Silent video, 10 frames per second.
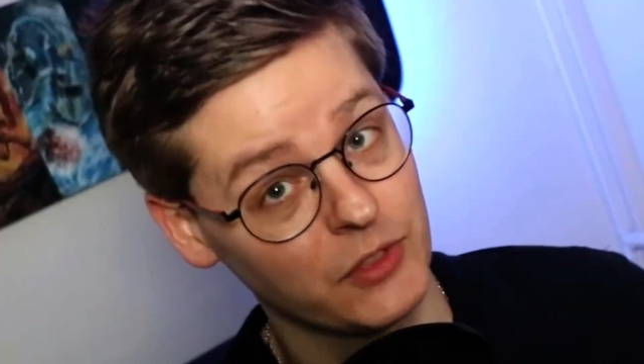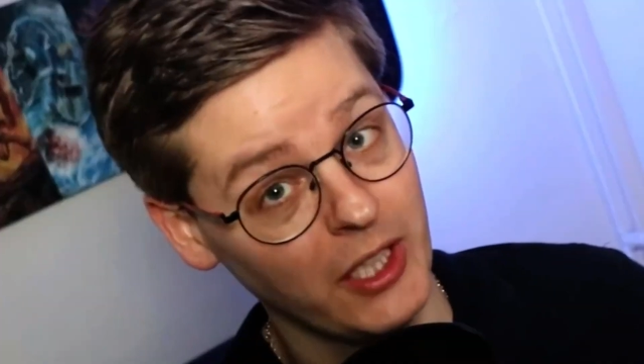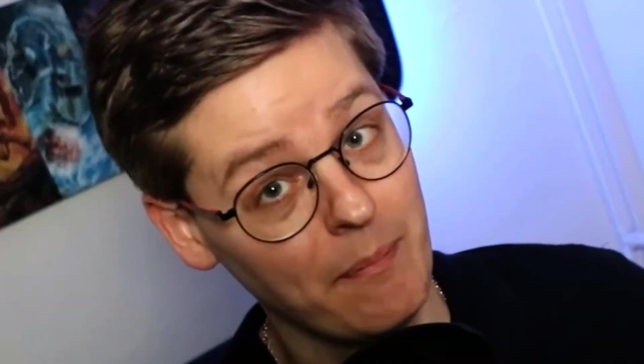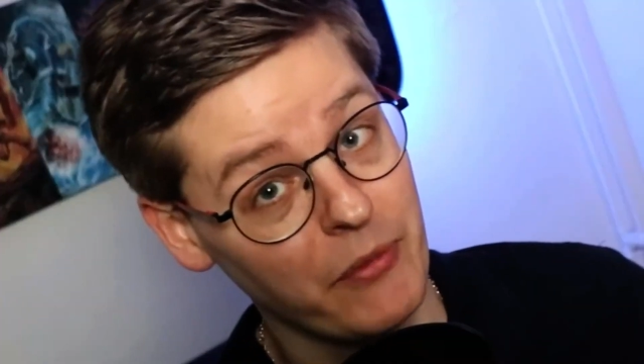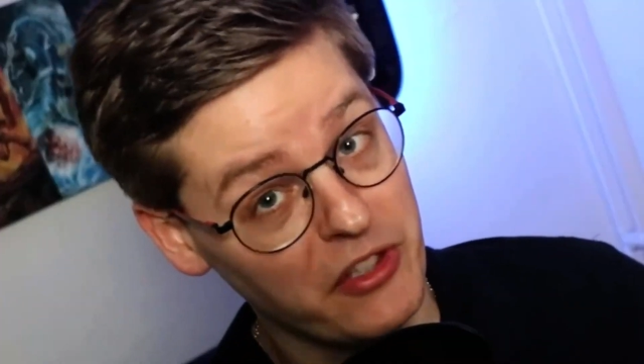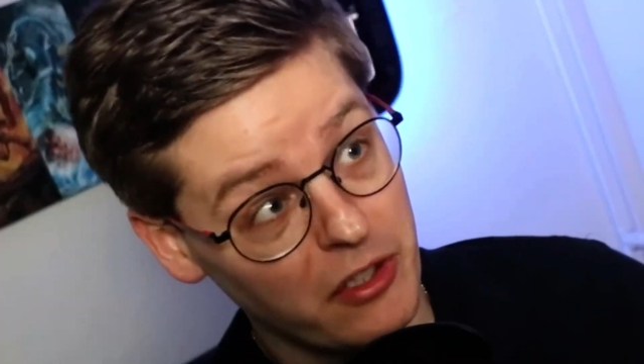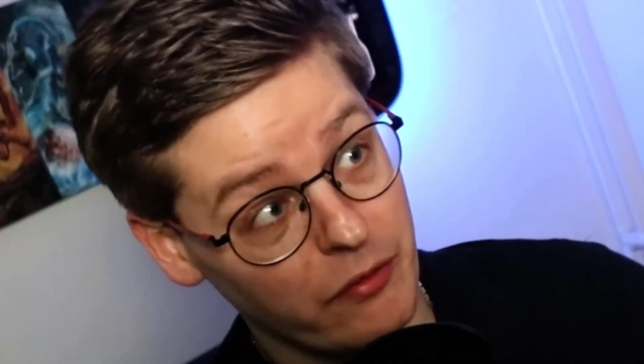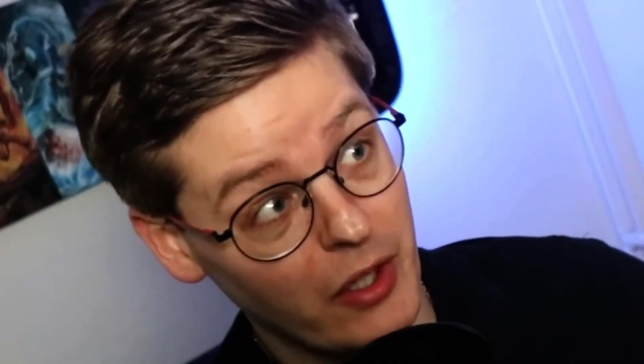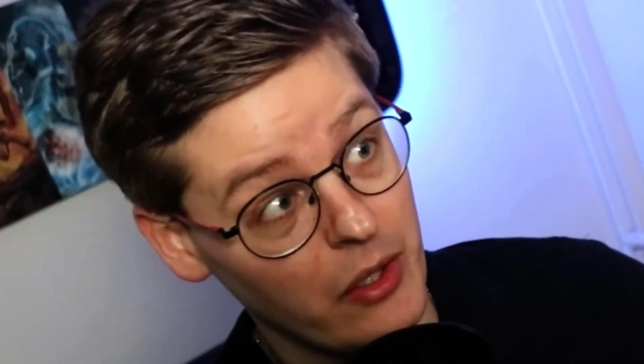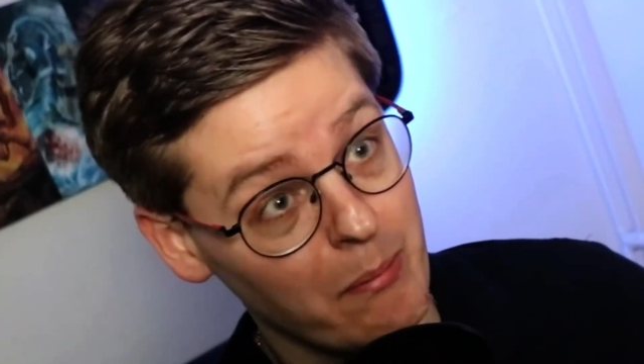Yeah, this got
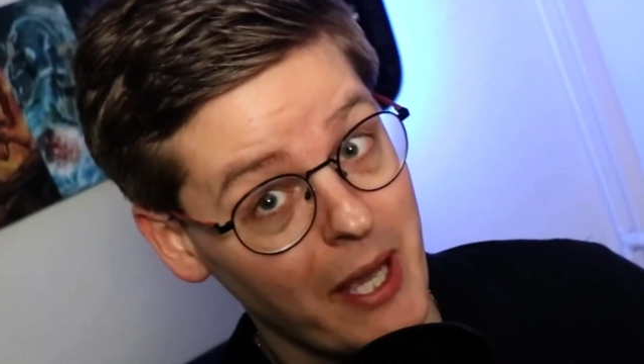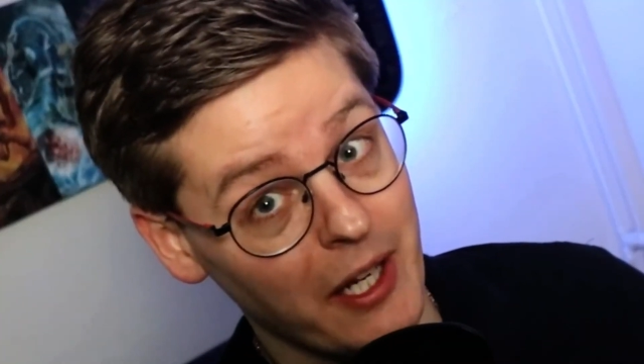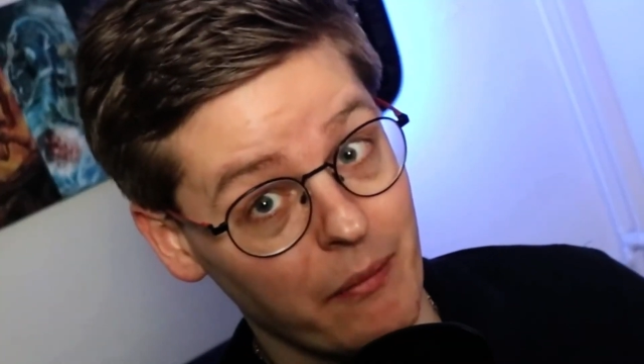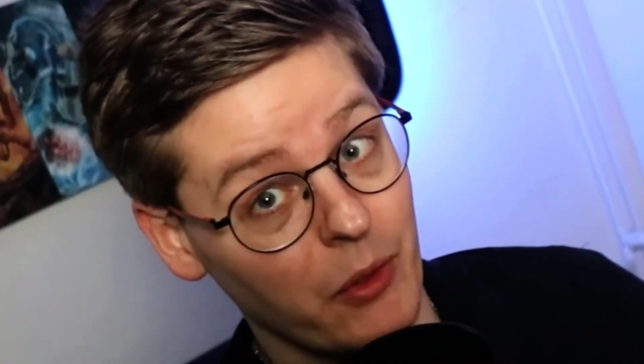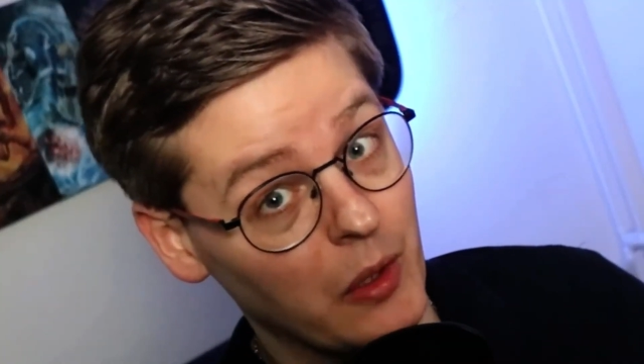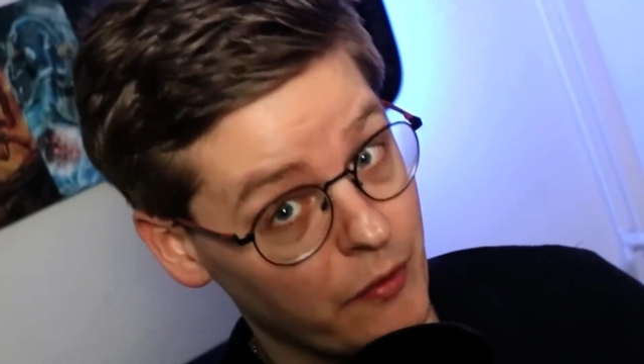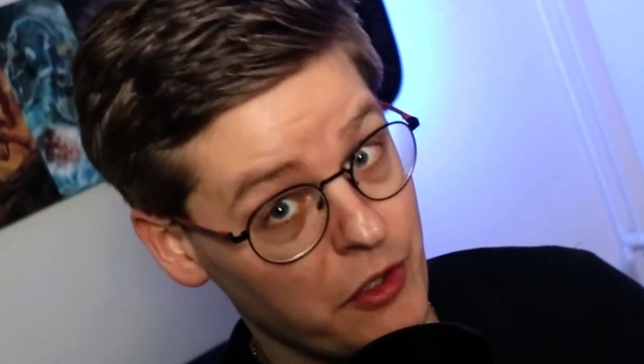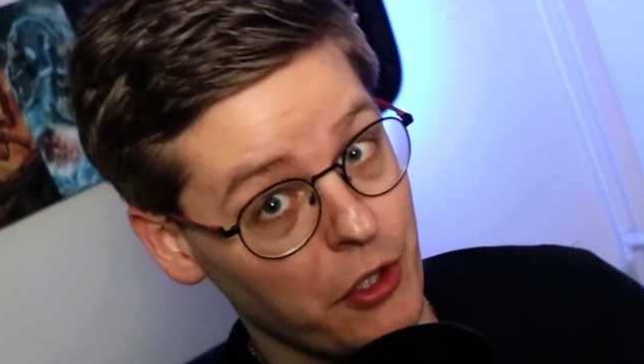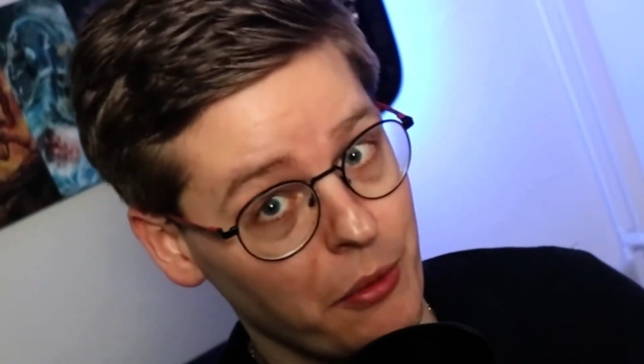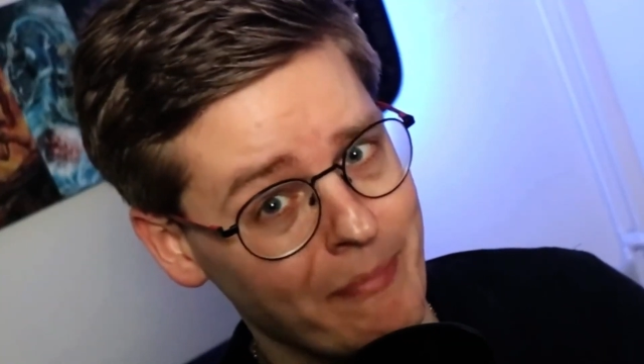very meta all of a
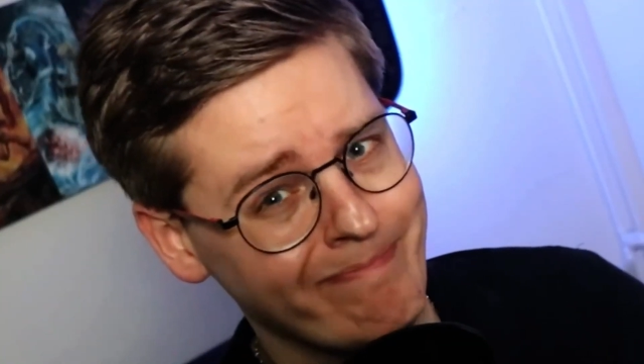sudden.